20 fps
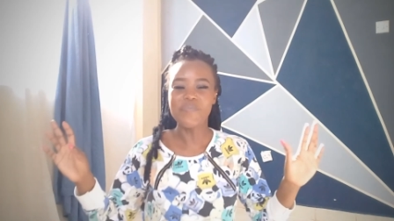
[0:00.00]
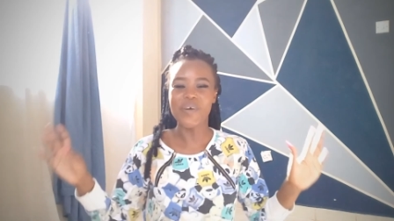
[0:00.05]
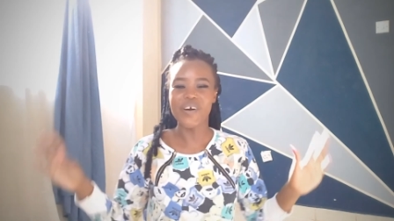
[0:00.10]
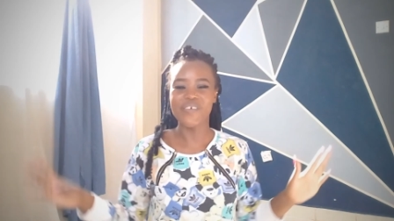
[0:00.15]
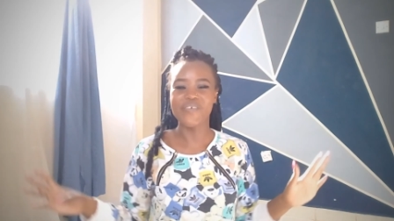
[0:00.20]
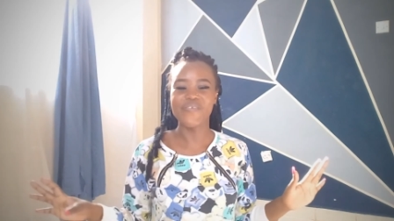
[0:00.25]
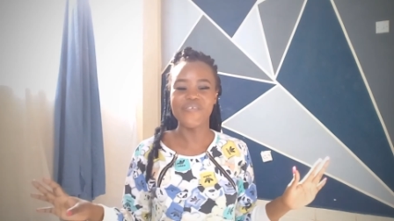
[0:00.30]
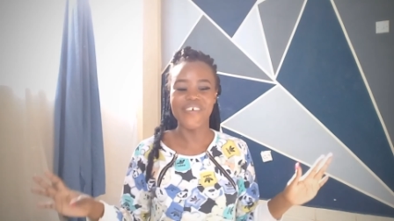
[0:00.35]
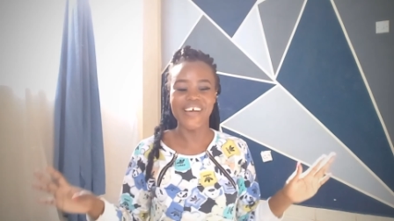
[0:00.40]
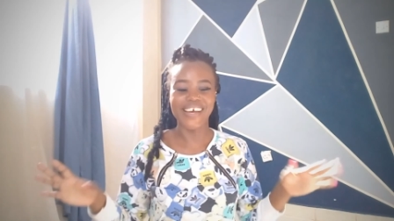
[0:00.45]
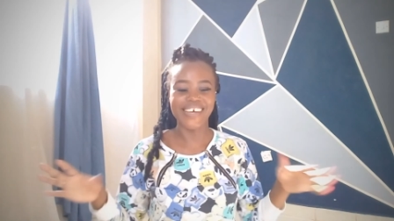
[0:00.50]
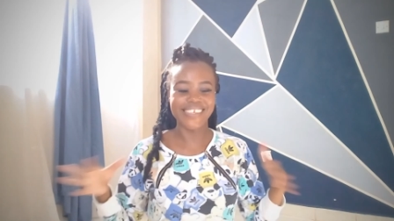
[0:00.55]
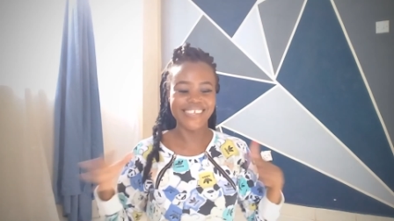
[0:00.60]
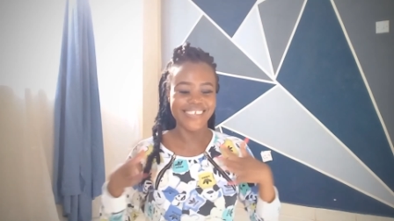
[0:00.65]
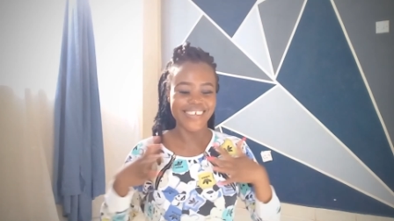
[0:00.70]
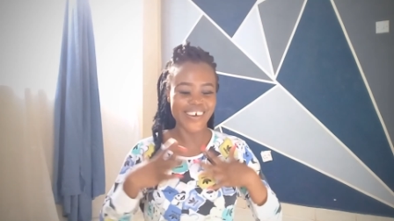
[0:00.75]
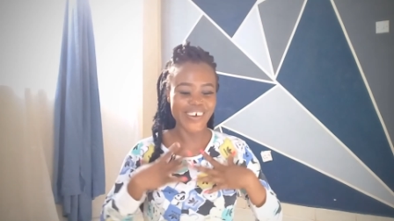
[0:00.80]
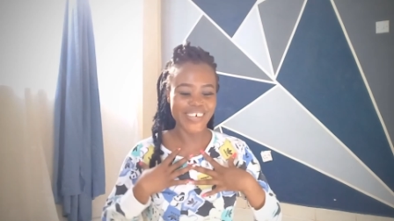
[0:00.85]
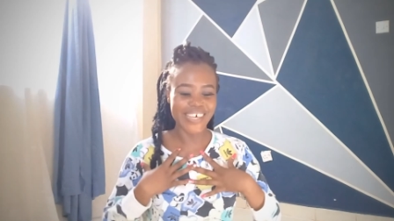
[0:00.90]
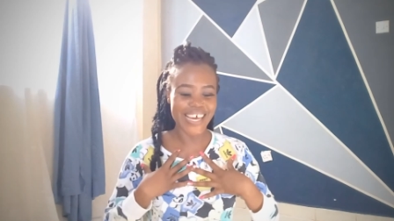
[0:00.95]

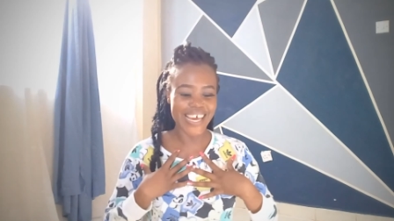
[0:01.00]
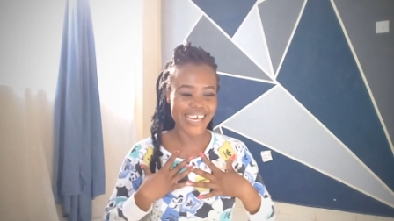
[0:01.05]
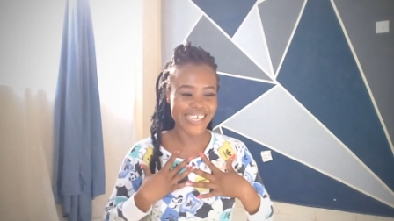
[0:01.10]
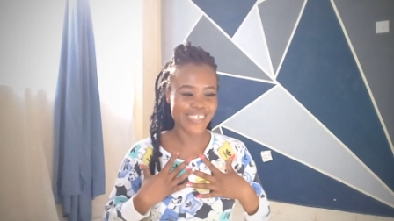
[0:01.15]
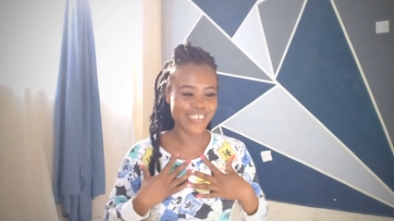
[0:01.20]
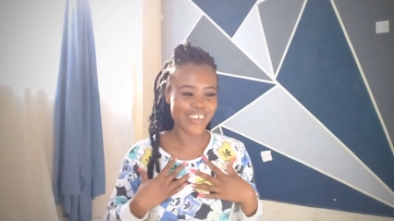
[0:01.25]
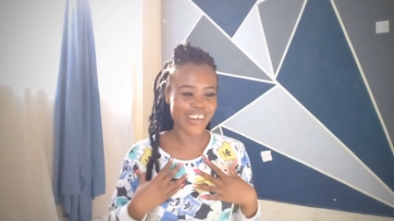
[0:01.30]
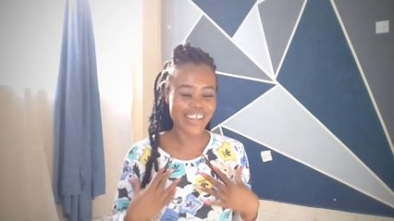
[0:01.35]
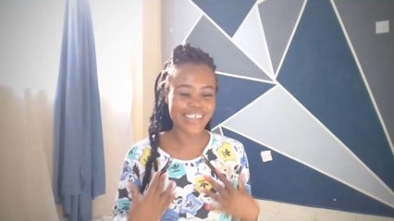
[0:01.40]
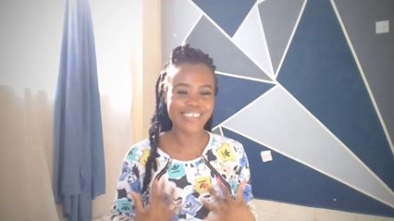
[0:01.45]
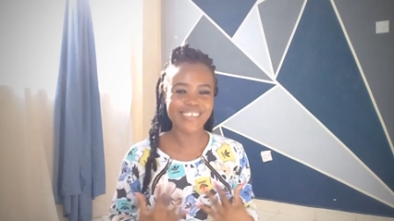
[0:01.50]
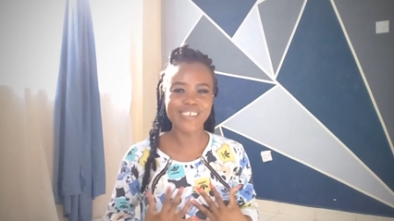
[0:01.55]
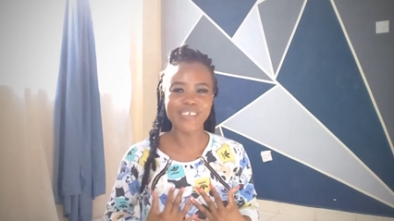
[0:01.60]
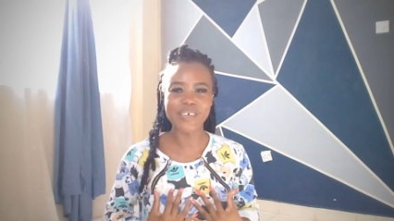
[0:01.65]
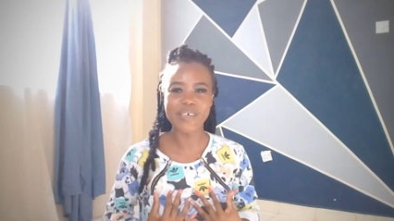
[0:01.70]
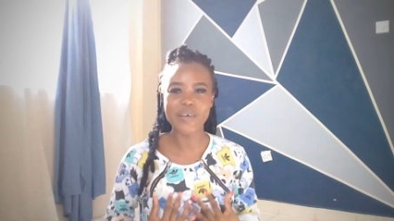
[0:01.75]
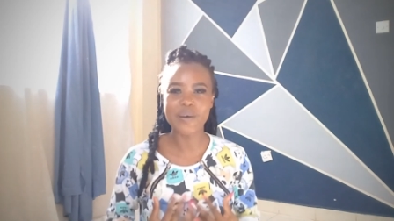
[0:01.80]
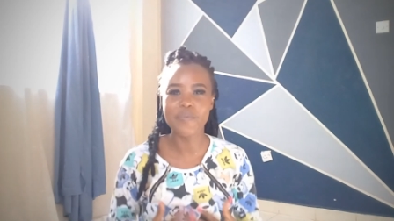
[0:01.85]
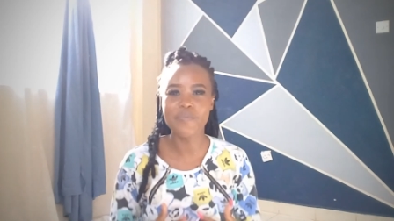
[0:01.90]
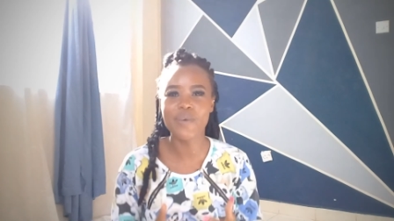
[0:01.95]
Perfect. Okay, so let's
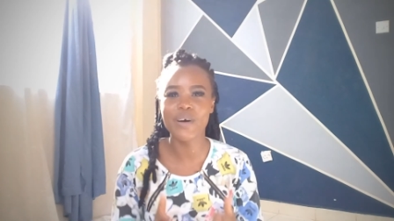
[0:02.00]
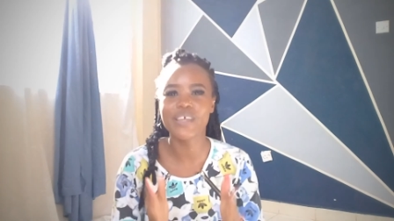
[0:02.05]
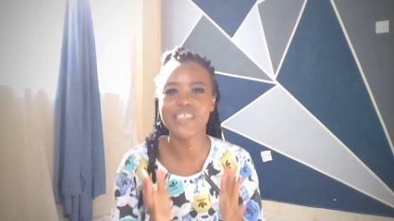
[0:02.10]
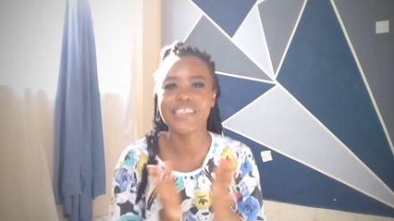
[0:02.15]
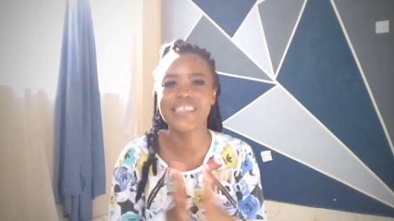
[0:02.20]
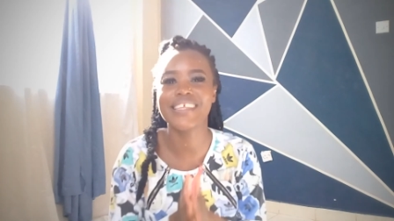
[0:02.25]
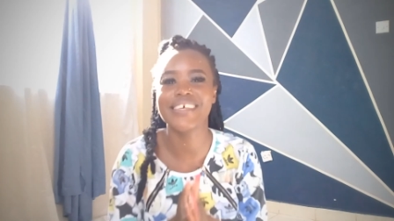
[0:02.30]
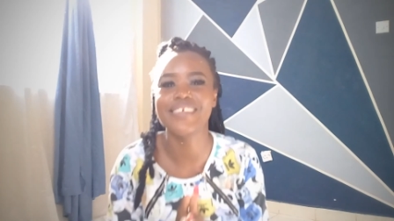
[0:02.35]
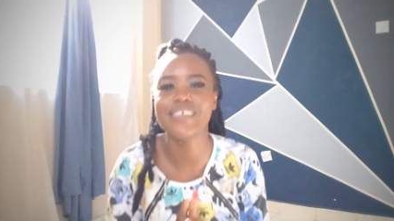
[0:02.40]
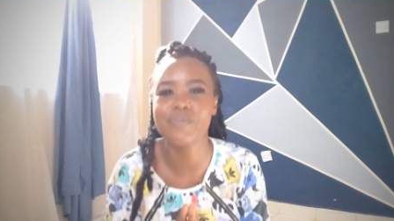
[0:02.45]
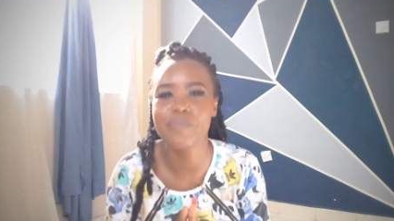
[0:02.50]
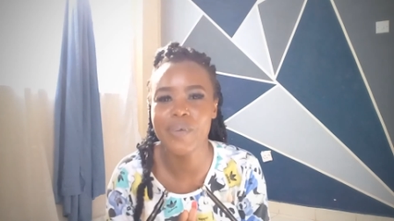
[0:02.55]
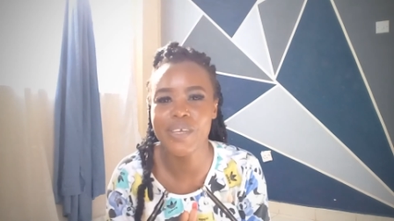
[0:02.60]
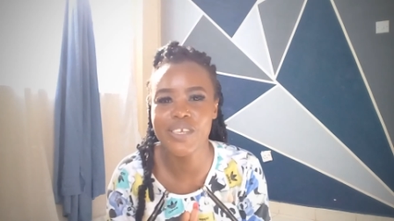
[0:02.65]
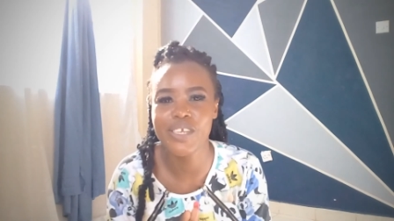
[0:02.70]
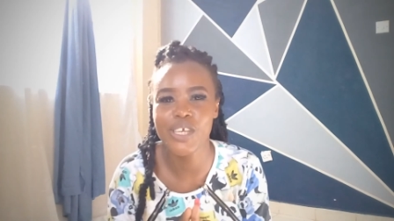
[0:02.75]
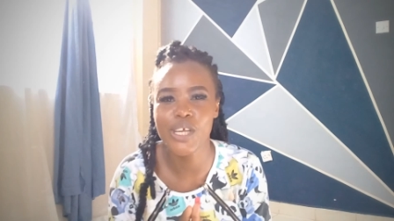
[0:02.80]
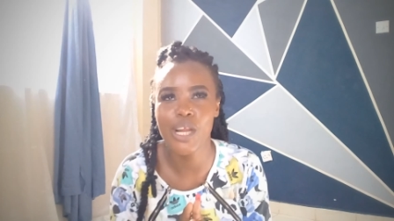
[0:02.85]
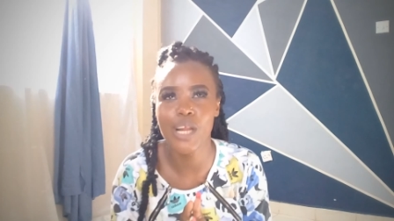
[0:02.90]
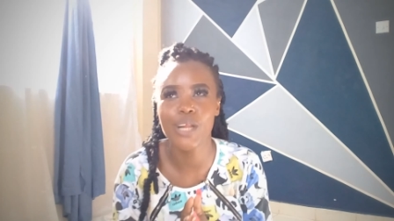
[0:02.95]
talk about this
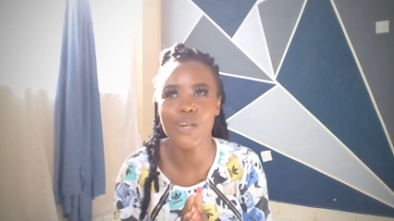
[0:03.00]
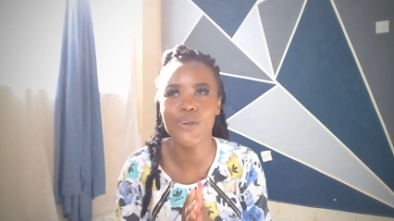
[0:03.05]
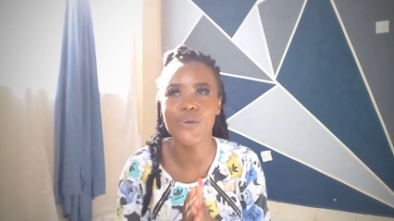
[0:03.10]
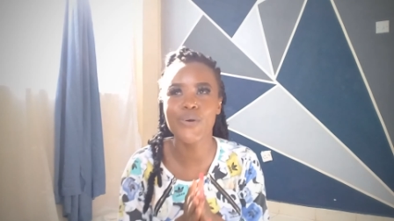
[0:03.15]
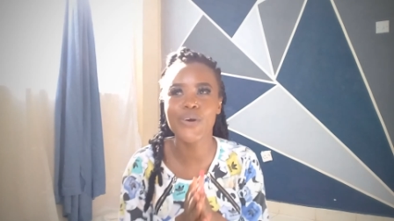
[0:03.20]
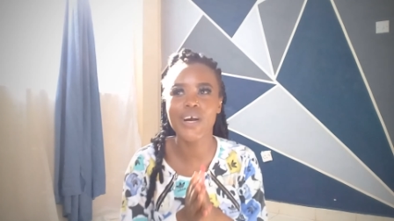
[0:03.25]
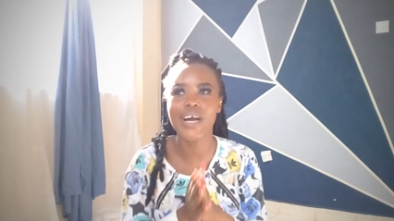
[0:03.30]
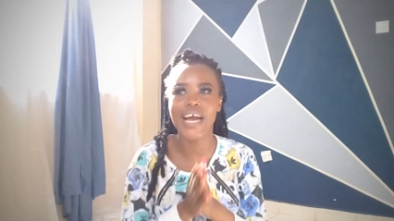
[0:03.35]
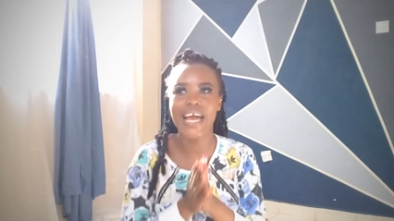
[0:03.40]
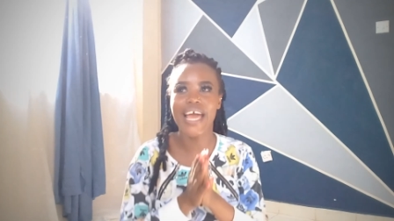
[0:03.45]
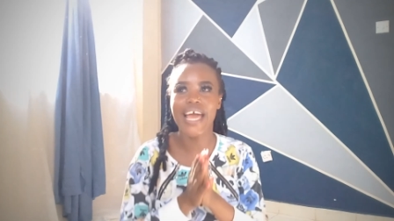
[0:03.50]
particular look.